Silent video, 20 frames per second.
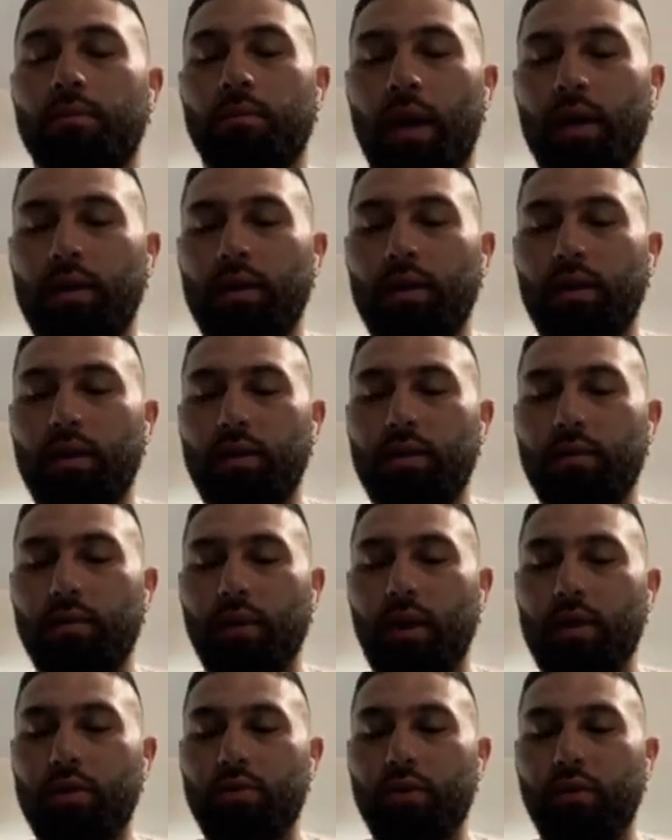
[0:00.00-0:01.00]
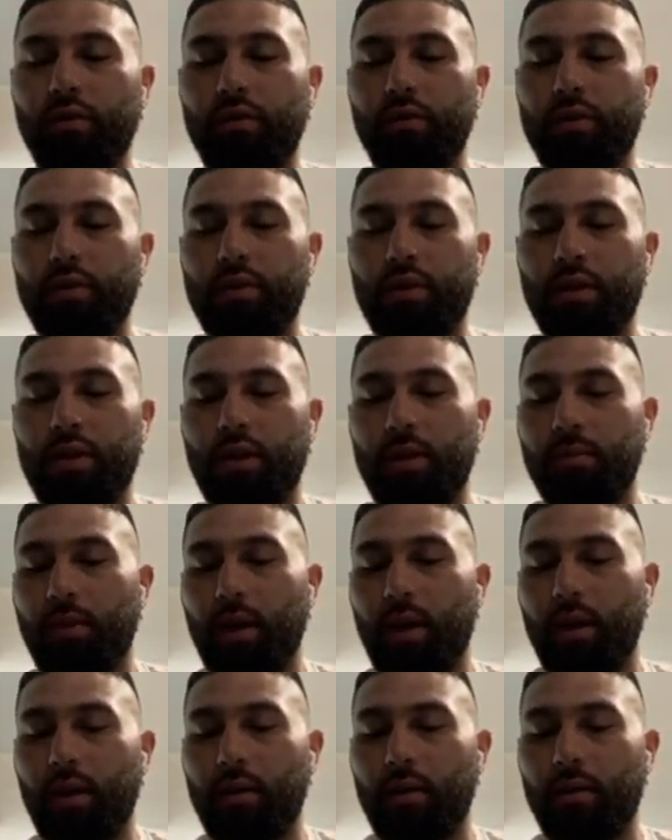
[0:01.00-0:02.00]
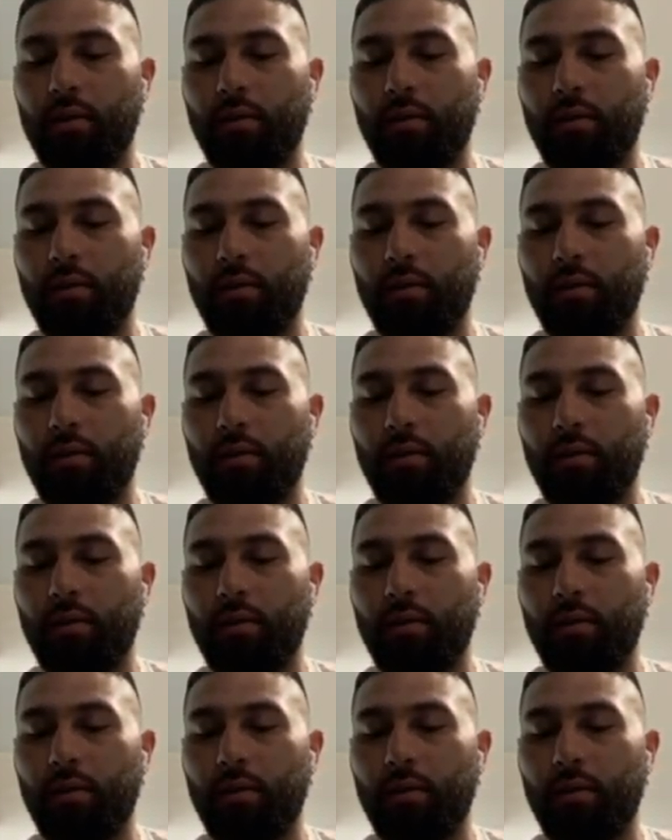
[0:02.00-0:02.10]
I think it's a luxury for the team that,